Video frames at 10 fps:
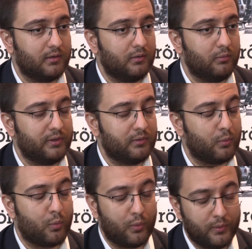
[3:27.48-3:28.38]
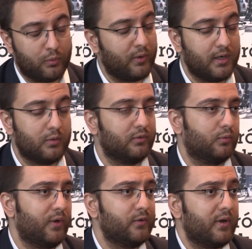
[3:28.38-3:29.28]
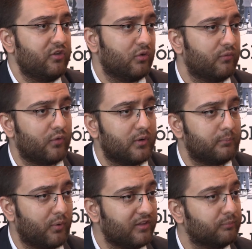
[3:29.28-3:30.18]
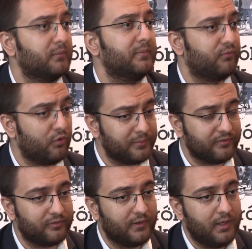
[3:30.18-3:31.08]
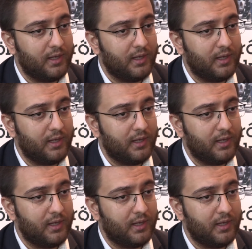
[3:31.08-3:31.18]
with a great ratio for price per performance,